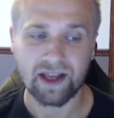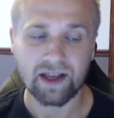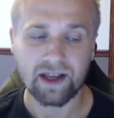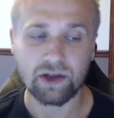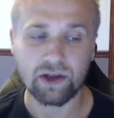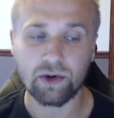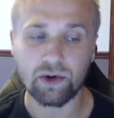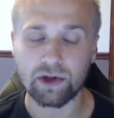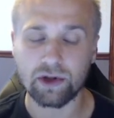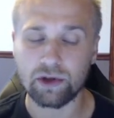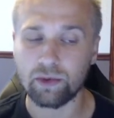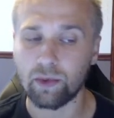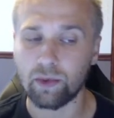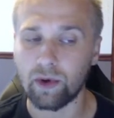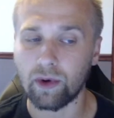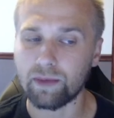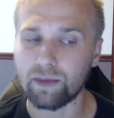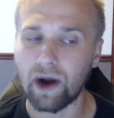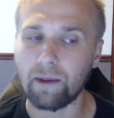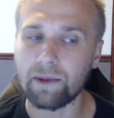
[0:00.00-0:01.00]
You will
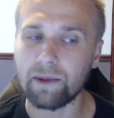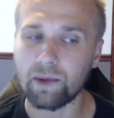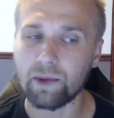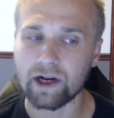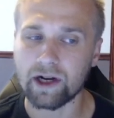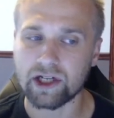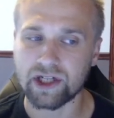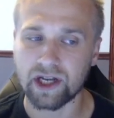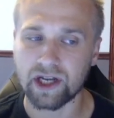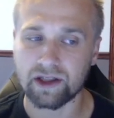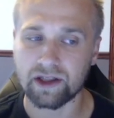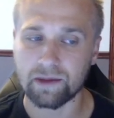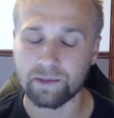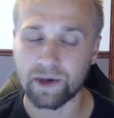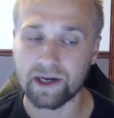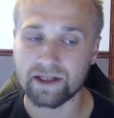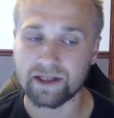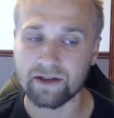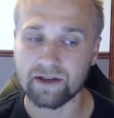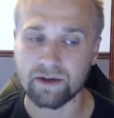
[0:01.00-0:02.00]
probably want to check the
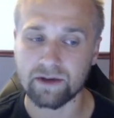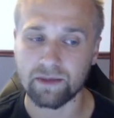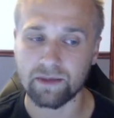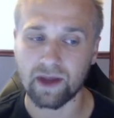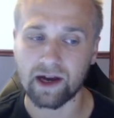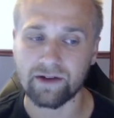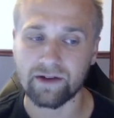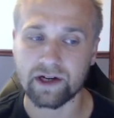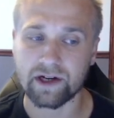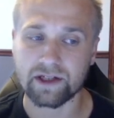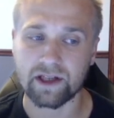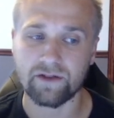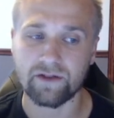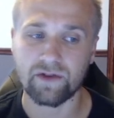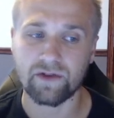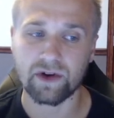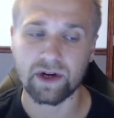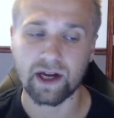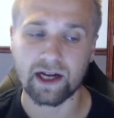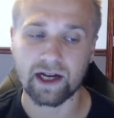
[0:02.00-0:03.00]
price of some non-rares if
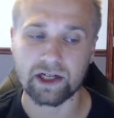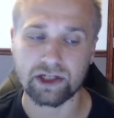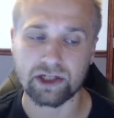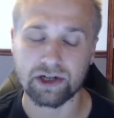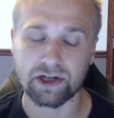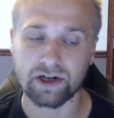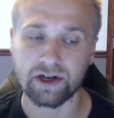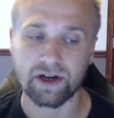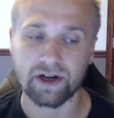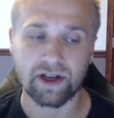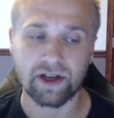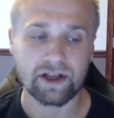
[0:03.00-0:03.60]
you're not sure.